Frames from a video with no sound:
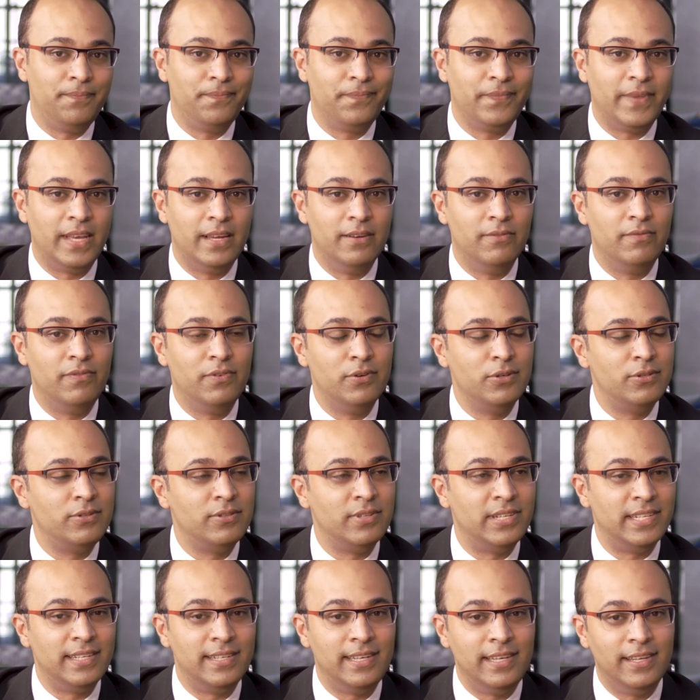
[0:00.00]

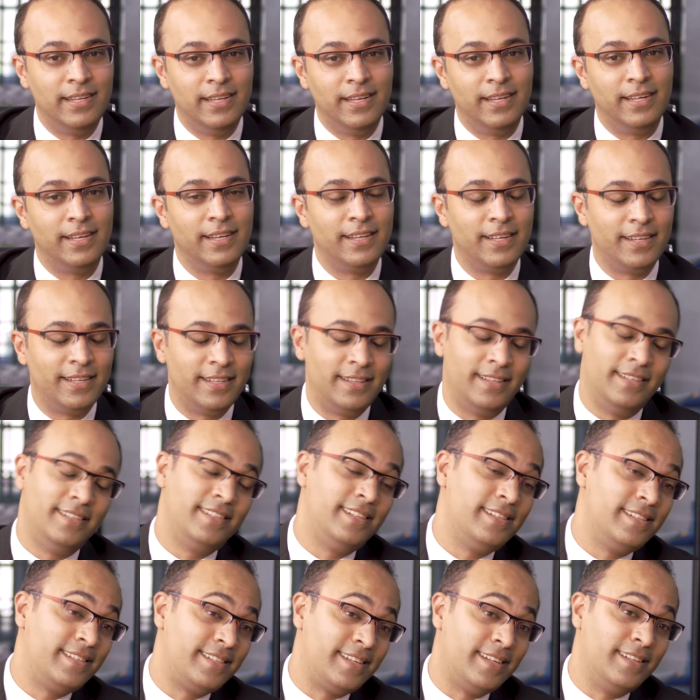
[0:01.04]
Unfortunately, this
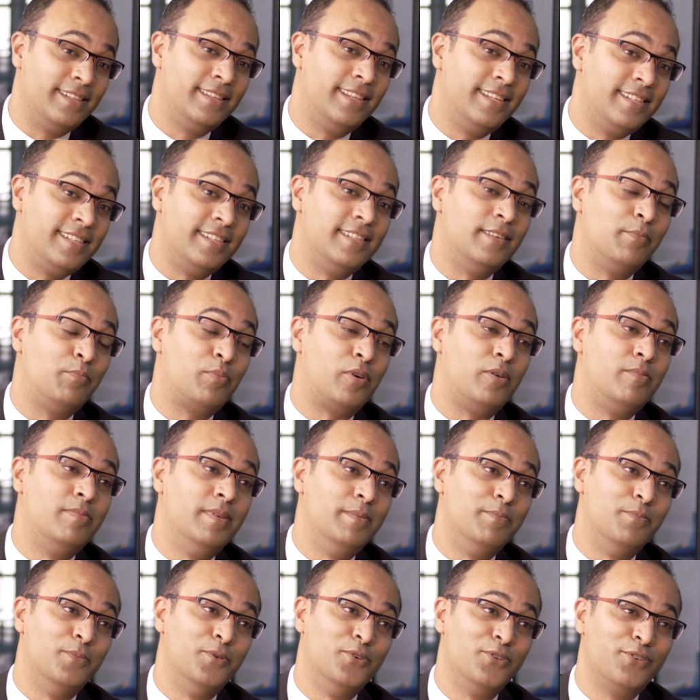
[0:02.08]
is a problem
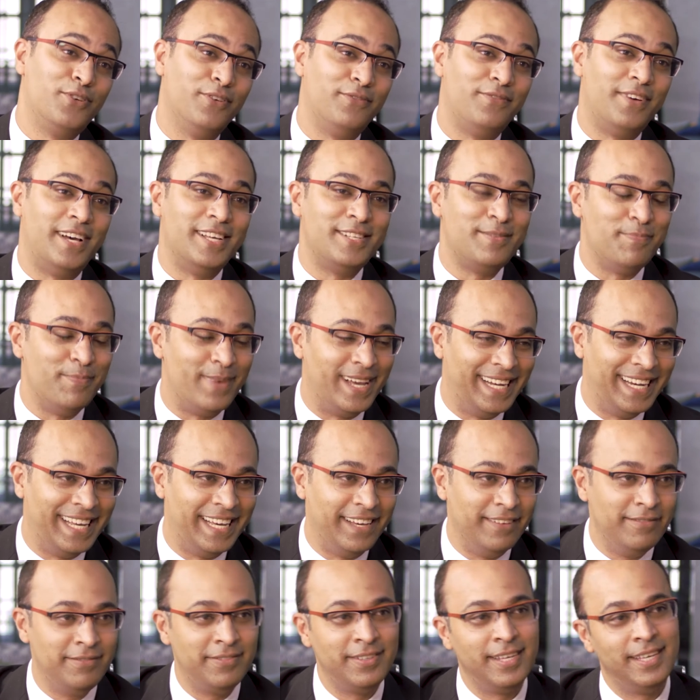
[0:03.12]
most of us men
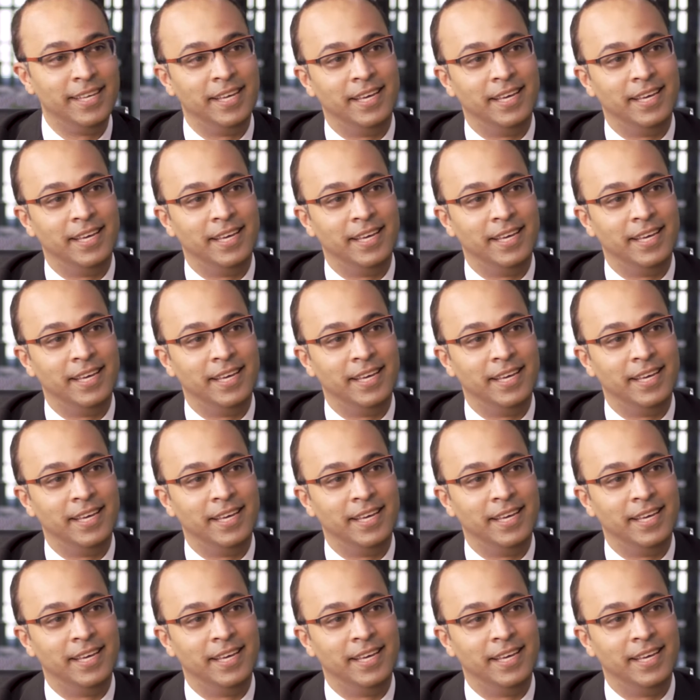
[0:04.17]
have.